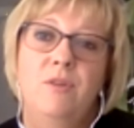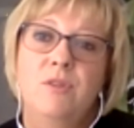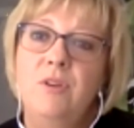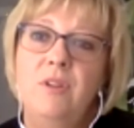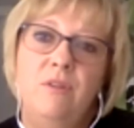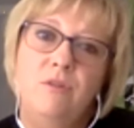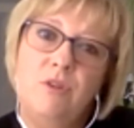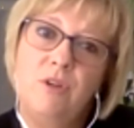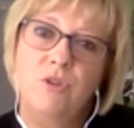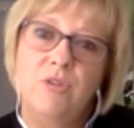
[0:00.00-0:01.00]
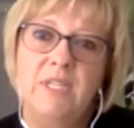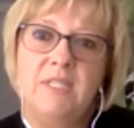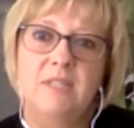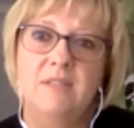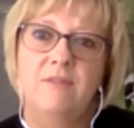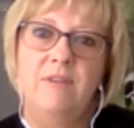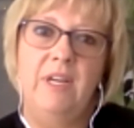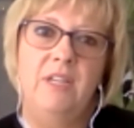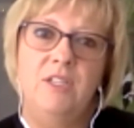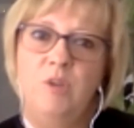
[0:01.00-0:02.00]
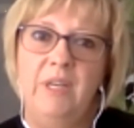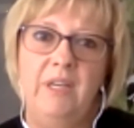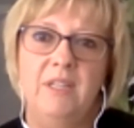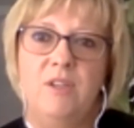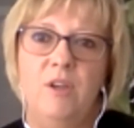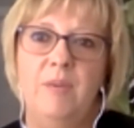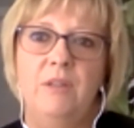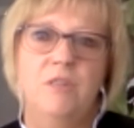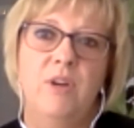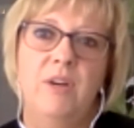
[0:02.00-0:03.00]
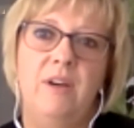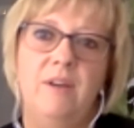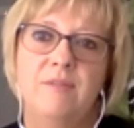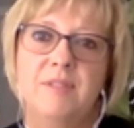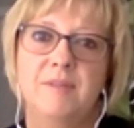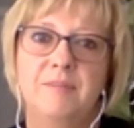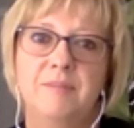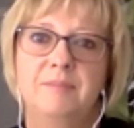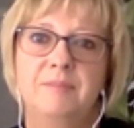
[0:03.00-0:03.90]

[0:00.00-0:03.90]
those are your choices. And financial planning is all about the trade-offs.